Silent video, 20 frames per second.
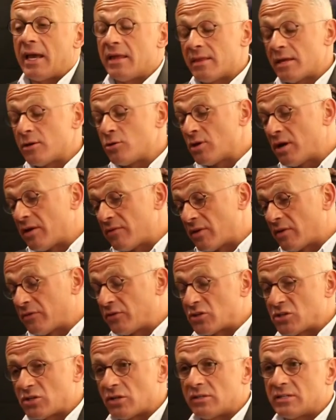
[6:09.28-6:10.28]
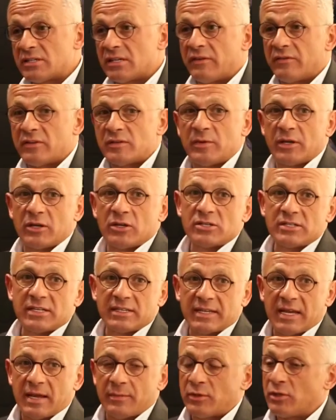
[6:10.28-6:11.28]
And then you have the after-sales service because
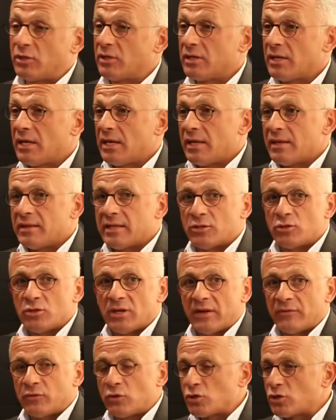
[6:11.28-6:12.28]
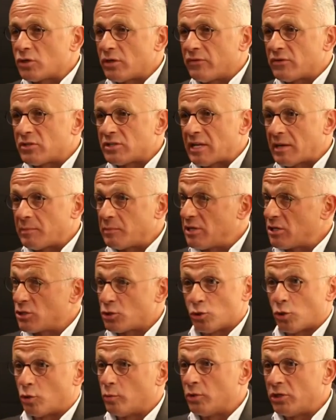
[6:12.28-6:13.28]
it happened that you have to service
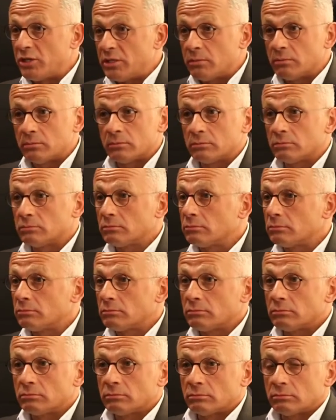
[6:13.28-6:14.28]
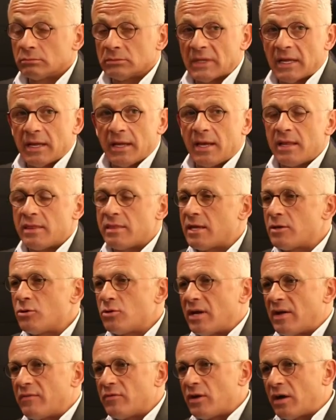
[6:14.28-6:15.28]
timepiece normally. And then
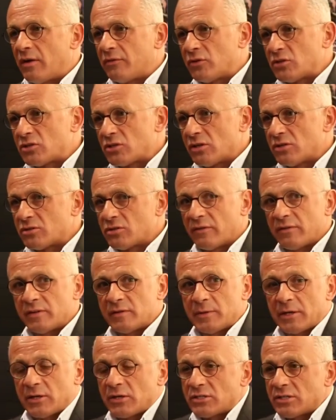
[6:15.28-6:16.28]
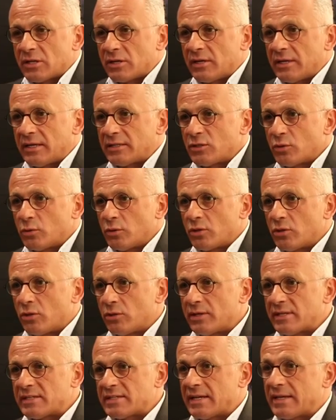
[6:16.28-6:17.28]
you have the after-sales service because the collector will
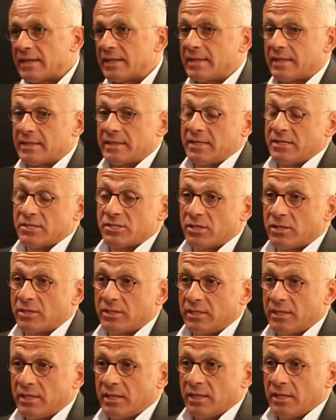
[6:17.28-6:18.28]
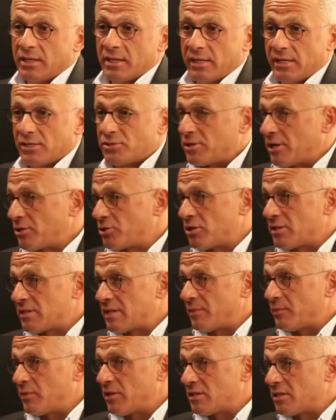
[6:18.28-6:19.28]
call you and saying that he's sorry. He scratched
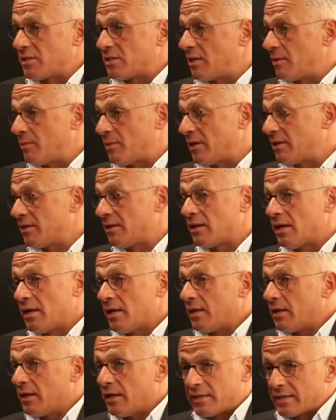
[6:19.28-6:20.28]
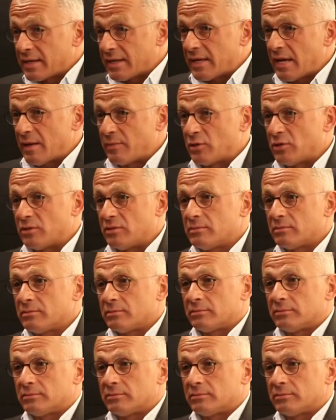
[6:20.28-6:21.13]
his timepieces, it can happen.